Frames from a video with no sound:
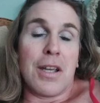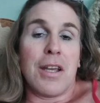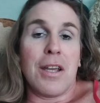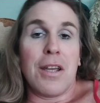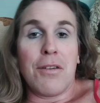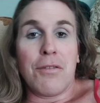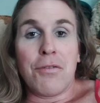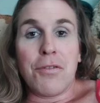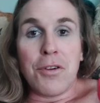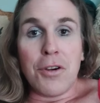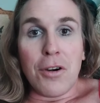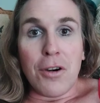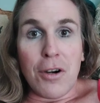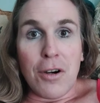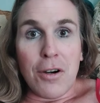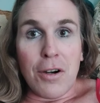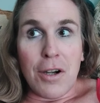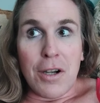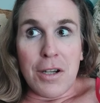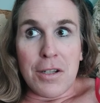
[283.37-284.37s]
if
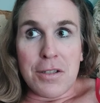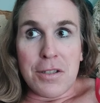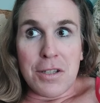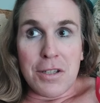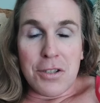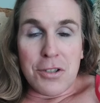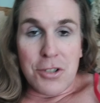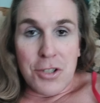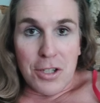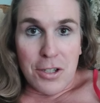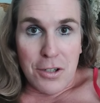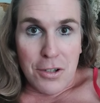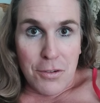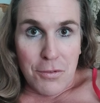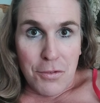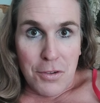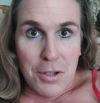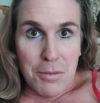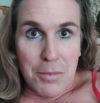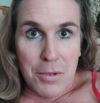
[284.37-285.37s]
you're a
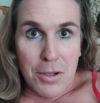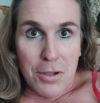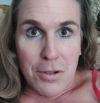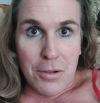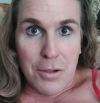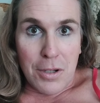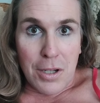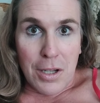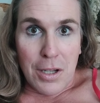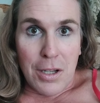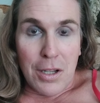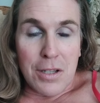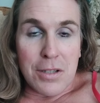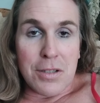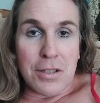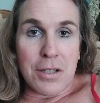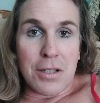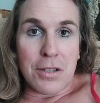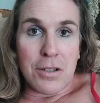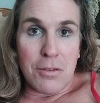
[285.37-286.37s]
cisgendered female,
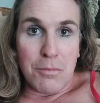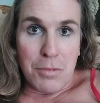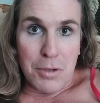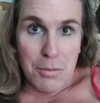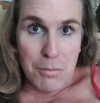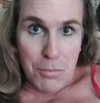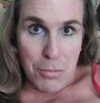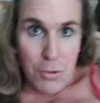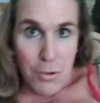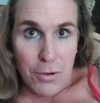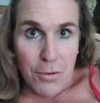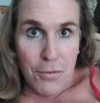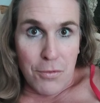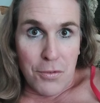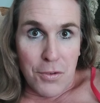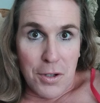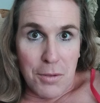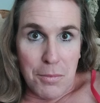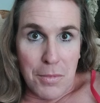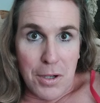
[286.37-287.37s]
as in you've been born
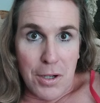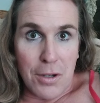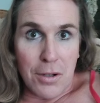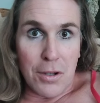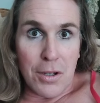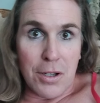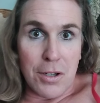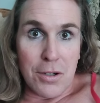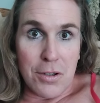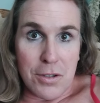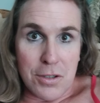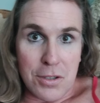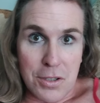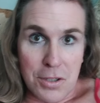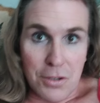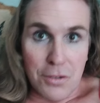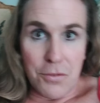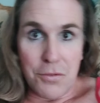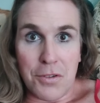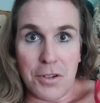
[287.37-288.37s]
female and you're
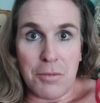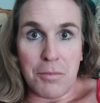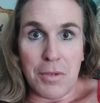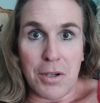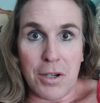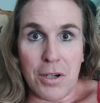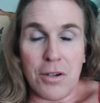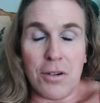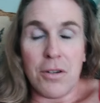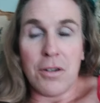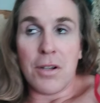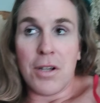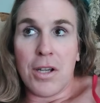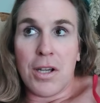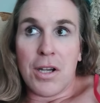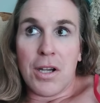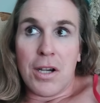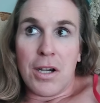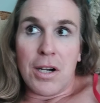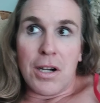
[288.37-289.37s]
still female,
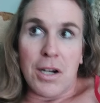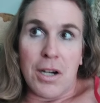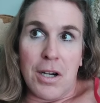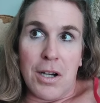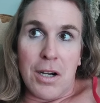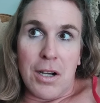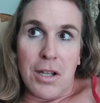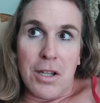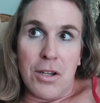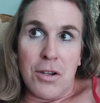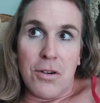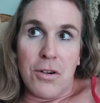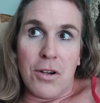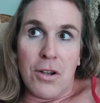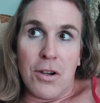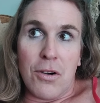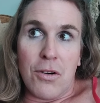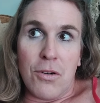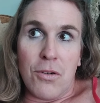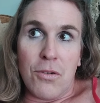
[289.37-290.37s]
uh, you
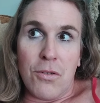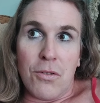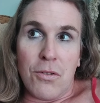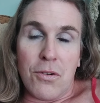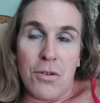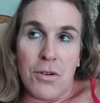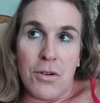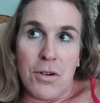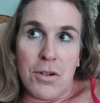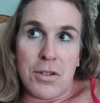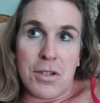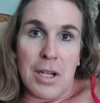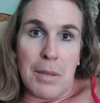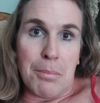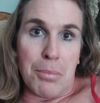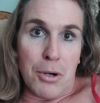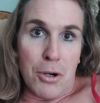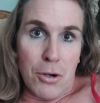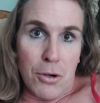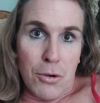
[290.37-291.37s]
know
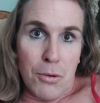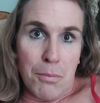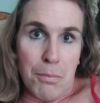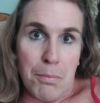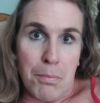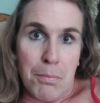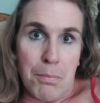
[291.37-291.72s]
Depro,